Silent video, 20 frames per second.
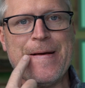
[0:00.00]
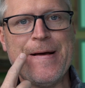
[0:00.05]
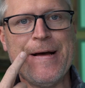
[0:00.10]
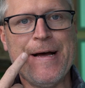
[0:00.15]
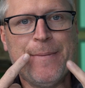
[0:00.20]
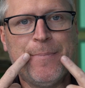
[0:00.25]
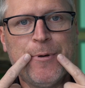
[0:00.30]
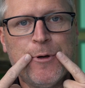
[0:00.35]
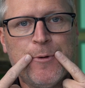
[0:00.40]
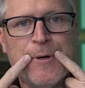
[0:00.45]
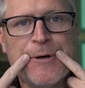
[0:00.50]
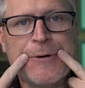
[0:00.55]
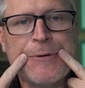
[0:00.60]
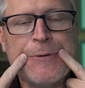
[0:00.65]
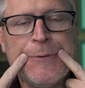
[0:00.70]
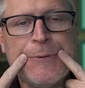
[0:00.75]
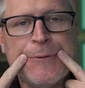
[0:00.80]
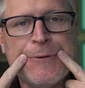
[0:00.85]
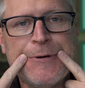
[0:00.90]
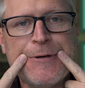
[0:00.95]
I pull my
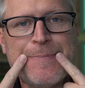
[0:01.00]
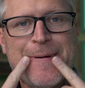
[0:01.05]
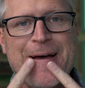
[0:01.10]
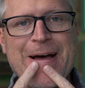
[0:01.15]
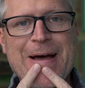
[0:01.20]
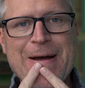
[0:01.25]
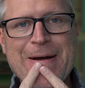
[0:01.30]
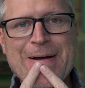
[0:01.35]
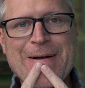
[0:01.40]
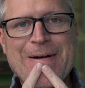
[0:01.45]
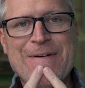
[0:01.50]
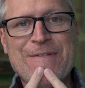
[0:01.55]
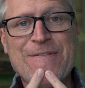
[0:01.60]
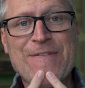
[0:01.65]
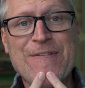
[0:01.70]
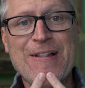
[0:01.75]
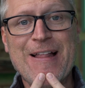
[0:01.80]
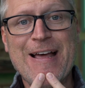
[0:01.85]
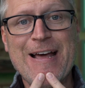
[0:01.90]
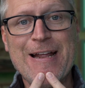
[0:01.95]
corners back, I
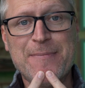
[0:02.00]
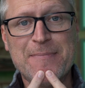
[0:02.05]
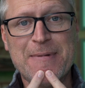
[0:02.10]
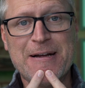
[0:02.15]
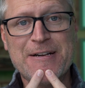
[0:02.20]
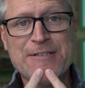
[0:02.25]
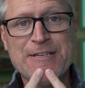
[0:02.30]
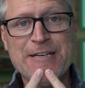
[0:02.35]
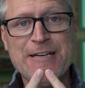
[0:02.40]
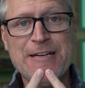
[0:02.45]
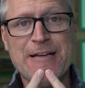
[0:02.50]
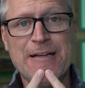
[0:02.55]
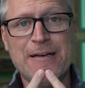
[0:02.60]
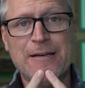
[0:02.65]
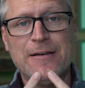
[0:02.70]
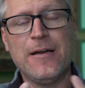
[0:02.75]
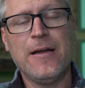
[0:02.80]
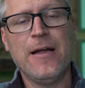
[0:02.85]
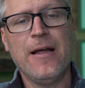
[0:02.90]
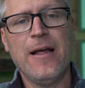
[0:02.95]
flatten my
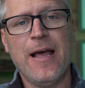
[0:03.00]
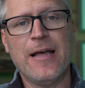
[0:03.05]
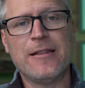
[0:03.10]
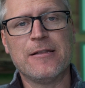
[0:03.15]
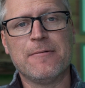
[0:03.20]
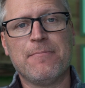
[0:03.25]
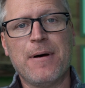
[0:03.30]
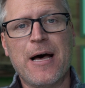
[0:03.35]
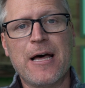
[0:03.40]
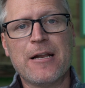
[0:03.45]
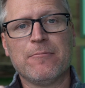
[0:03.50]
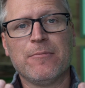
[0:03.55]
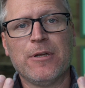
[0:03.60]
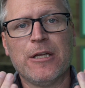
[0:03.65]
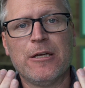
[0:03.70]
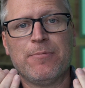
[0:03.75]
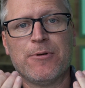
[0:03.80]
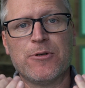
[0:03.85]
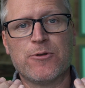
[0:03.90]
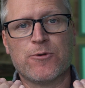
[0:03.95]
chin, and the bottom
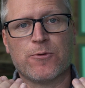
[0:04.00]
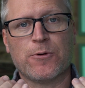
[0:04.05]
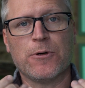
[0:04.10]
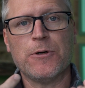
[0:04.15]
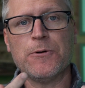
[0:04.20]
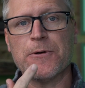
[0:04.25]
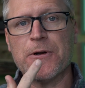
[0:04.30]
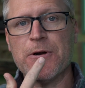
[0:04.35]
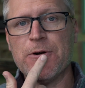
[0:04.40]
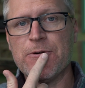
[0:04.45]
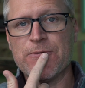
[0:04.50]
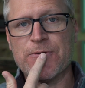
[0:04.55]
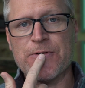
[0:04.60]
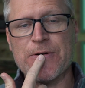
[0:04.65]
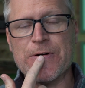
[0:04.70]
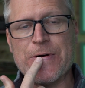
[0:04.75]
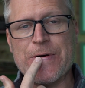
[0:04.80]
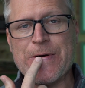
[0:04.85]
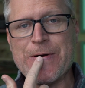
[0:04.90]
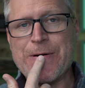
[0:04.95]
lip is rolled
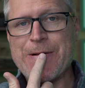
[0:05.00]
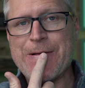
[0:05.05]
over